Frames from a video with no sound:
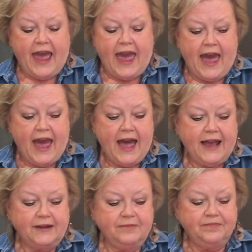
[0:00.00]

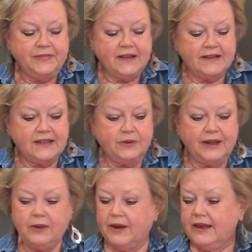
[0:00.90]
And so
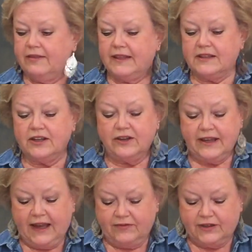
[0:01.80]
anyway, that's all
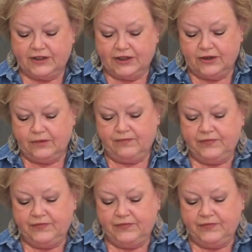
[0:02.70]
you have to do.